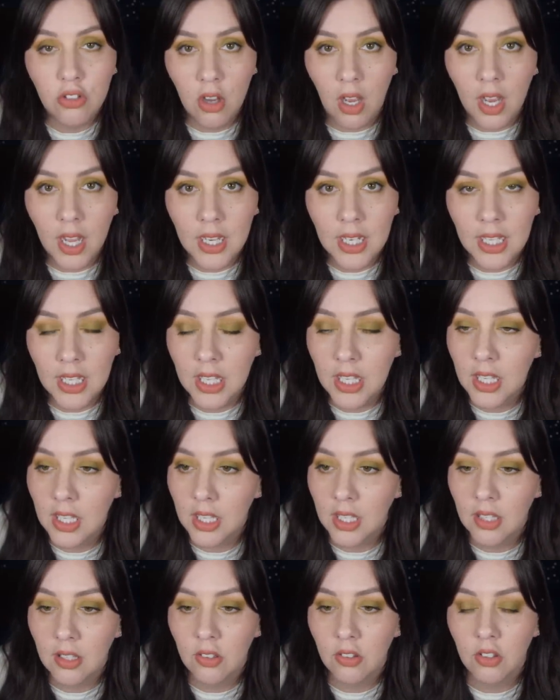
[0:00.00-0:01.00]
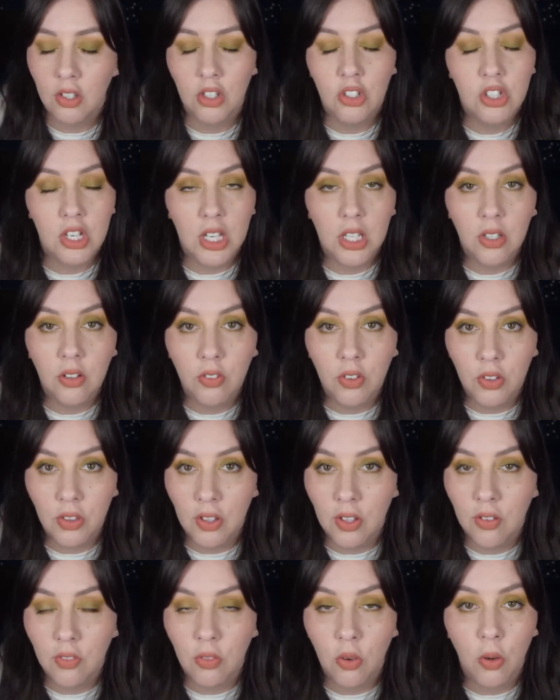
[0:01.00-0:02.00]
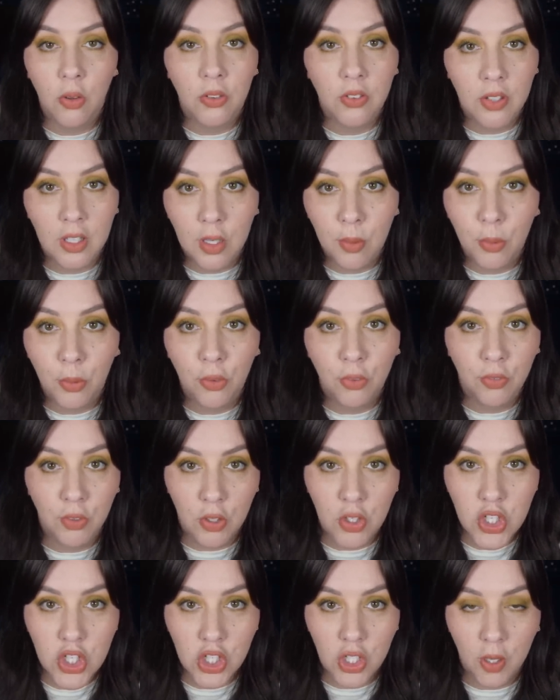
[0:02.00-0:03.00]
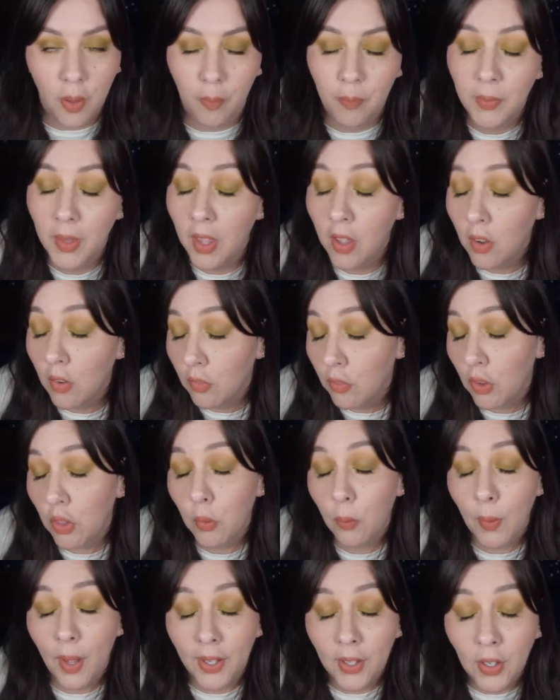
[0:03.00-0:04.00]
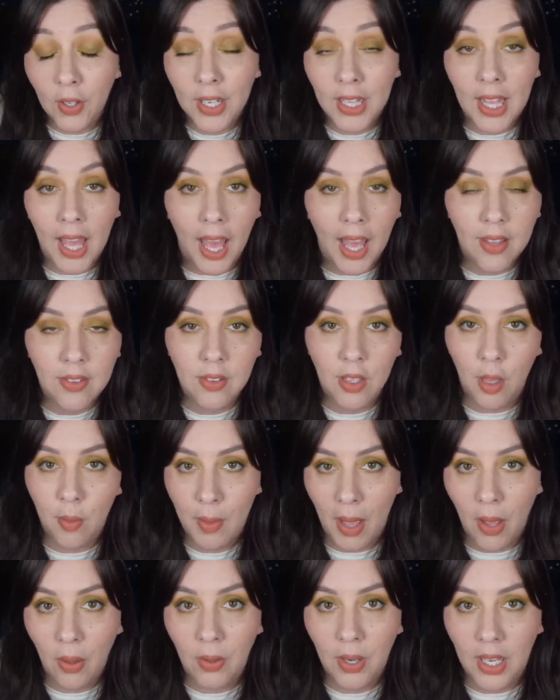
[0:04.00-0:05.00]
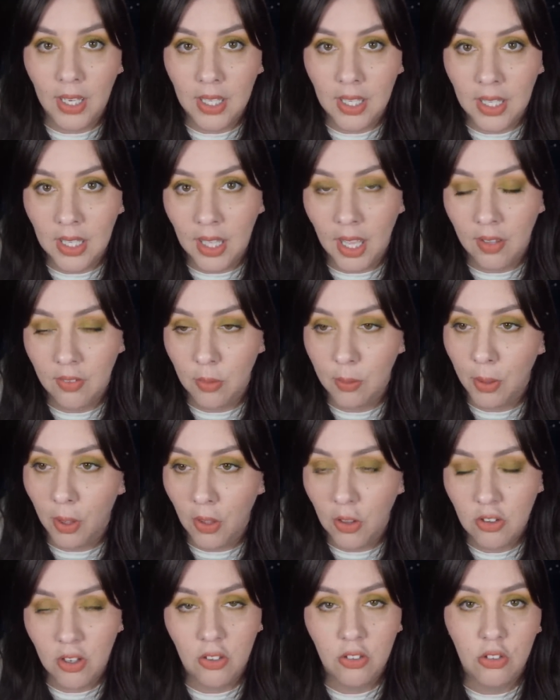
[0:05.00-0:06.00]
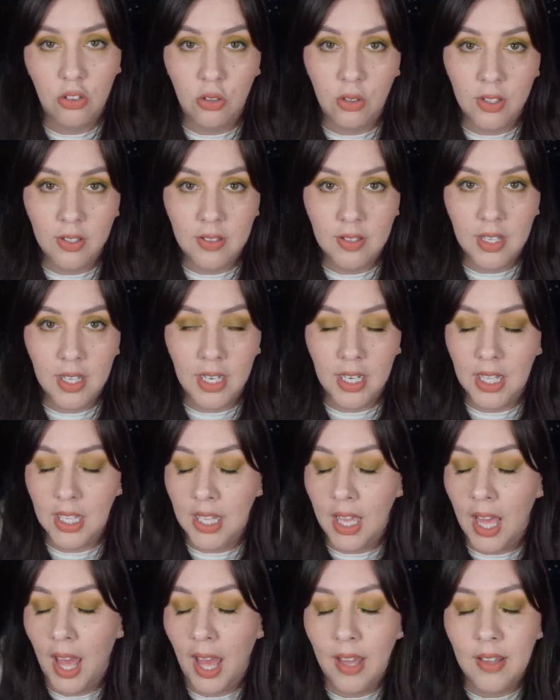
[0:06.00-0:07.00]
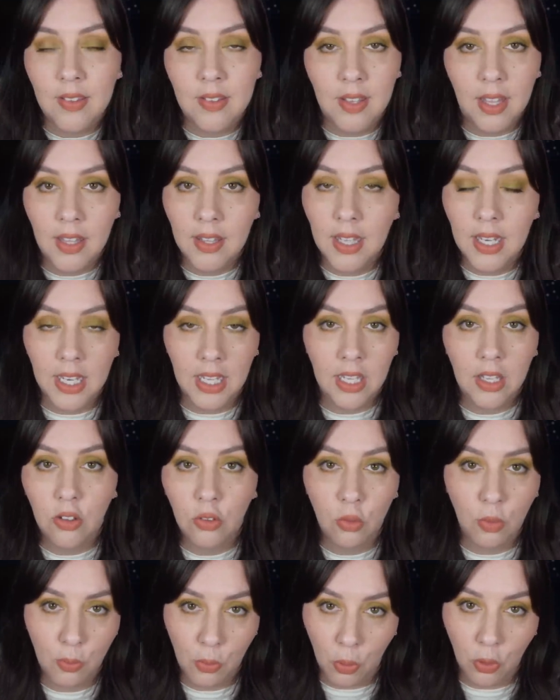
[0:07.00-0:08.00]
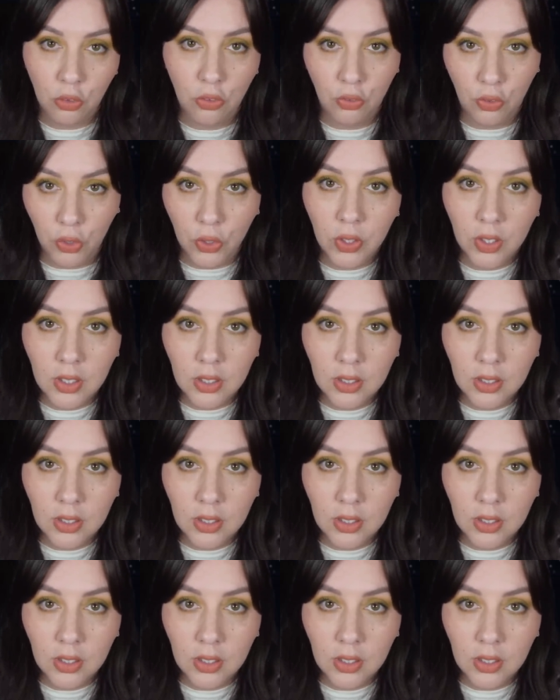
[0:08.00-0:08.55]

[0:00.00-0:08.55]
John, he is in jail for the foreseeable future. For the record, he has come out and he has apologized to Christy, and he has said that he is remorseful.